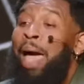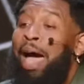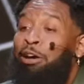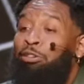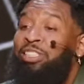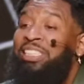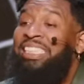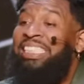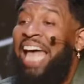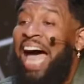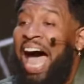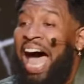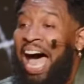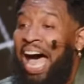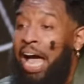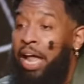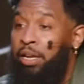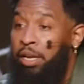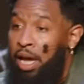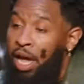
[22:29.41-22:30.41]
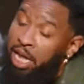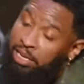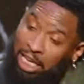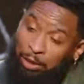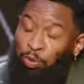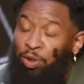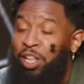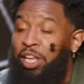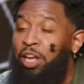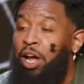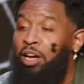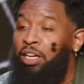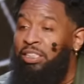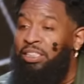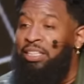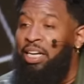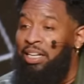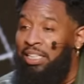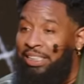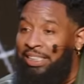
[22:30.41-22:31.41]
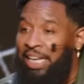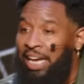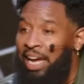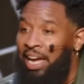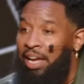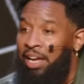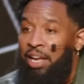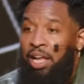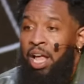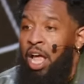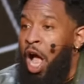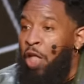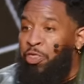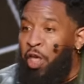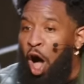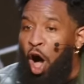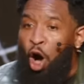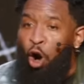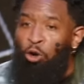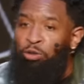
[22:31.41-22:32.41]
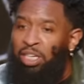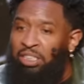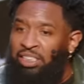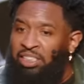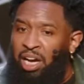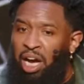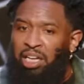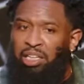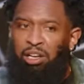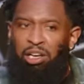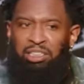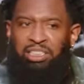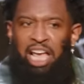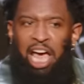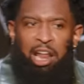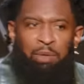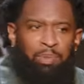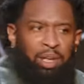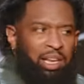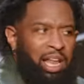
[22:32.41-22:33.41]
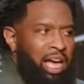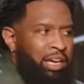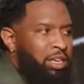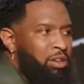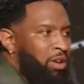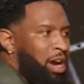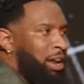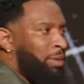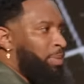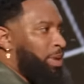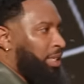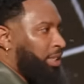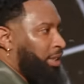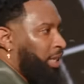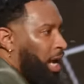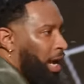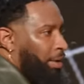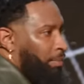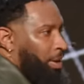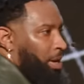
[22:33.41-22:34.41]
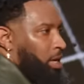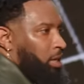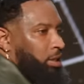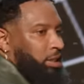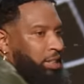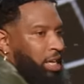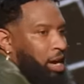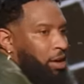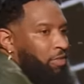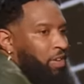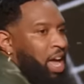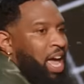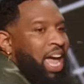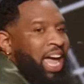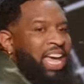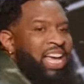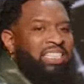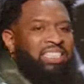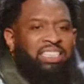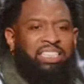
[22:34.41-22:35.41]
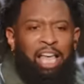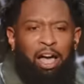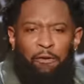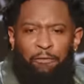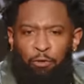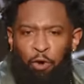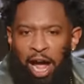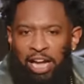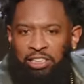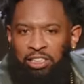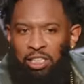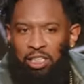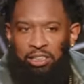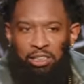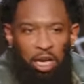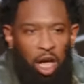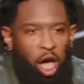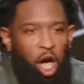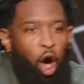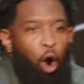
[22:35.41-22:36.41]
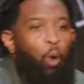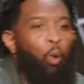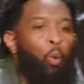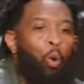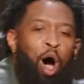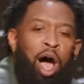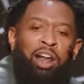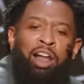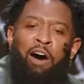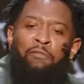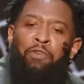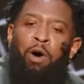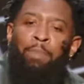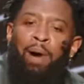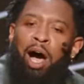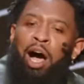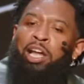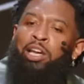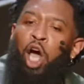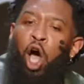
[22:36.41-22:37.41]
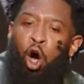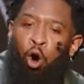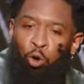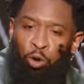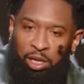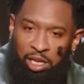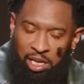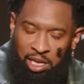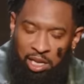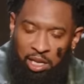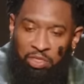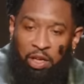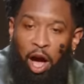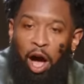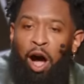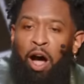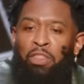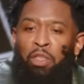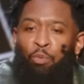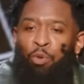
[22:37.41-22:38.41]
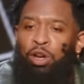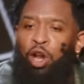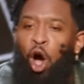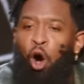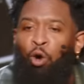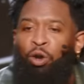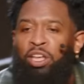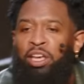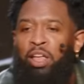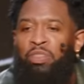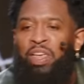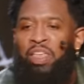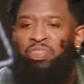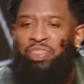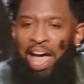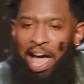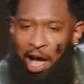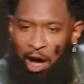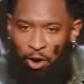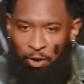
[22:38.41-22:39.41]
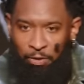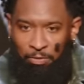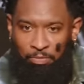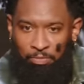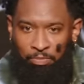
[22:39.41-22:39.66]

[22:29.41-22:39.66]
outside. That's what the younger son said. The older son looks at him and like, you ought to be ashamed of yourself. He's self-righteous. One of them unholy, the other one holier than thou.